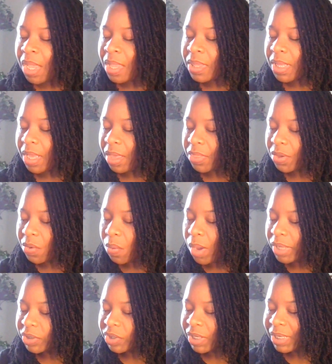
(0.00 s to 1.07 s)
The other
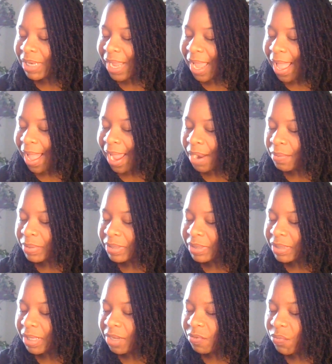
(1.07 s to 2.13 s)
question that I
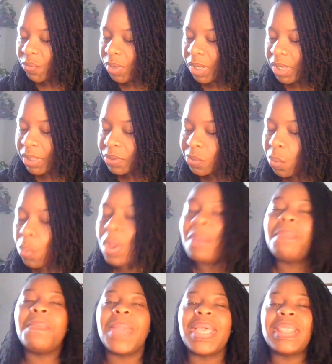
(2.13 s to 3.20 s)
received was, what
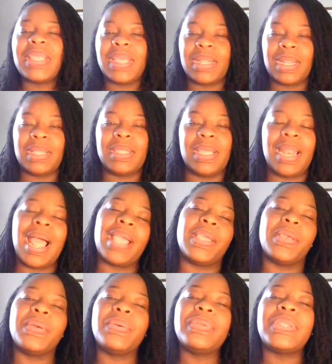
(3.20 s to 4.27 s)
method did I
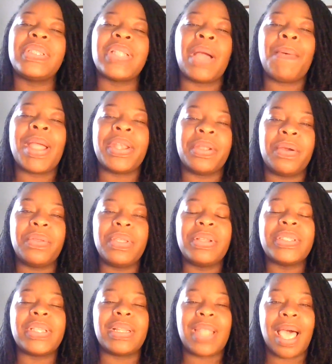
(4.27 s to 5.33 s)
use? Now, I know there's
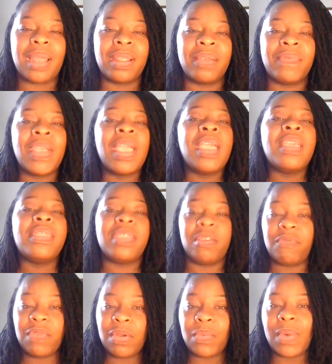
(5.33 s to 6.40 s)
a lot of
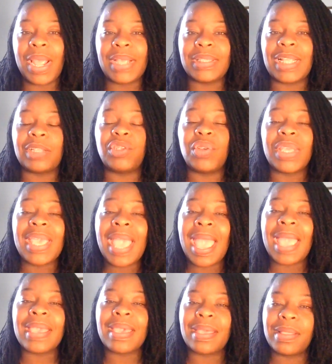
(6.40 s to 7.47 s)
different ways that you
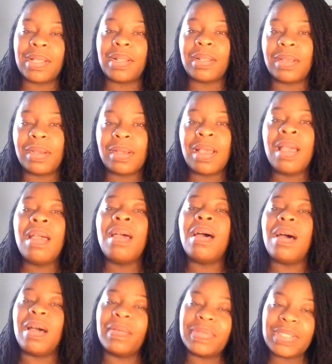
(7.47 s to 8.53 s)
can get the look
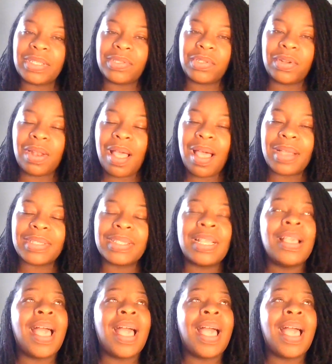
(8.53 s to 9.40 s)
of Sisterlocks.